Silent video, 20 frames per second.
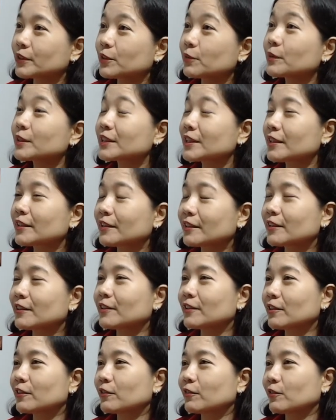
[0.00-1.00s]
There was
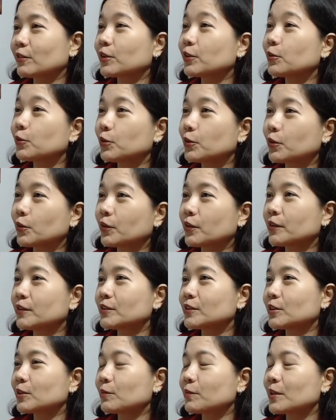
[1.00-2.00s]
a reunion,
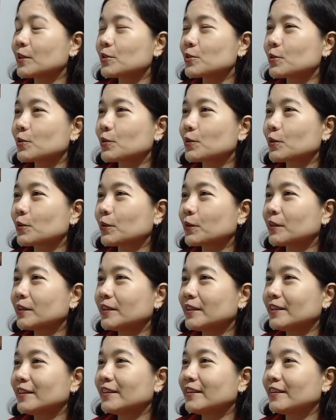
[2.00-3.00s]
so medyo,
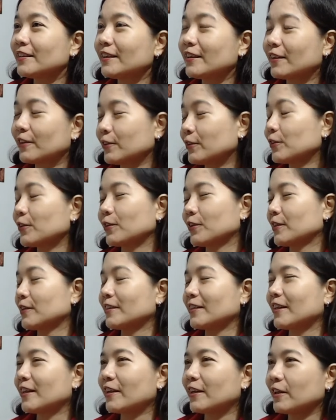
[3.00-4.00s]
ano
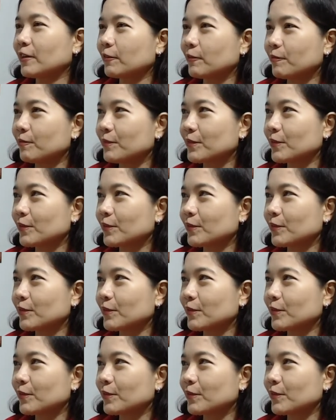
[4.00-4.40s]
yun, um, it